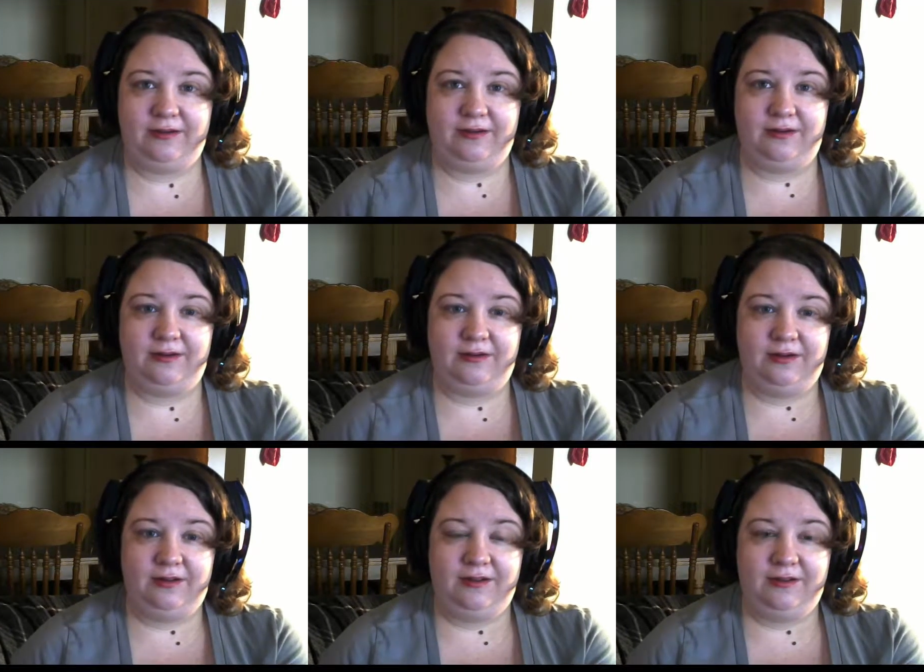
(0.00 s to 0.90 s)
And
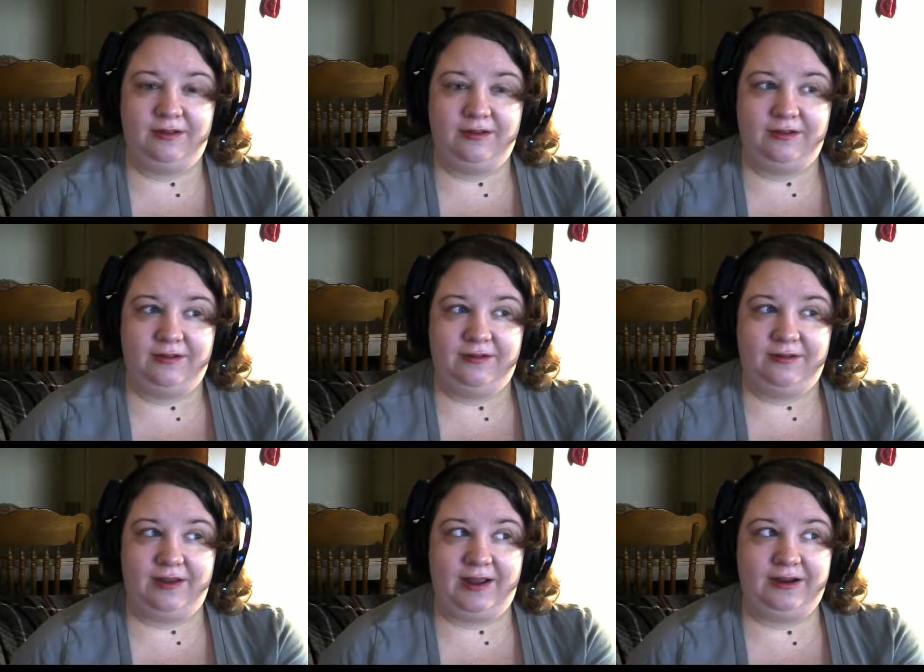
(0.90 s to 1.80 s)

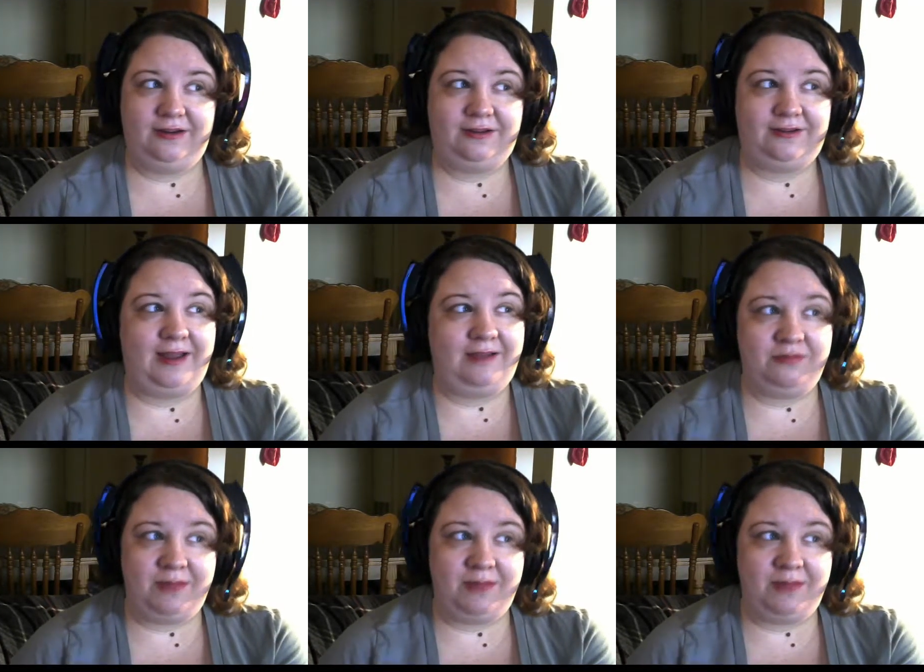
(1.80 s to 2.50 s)
I've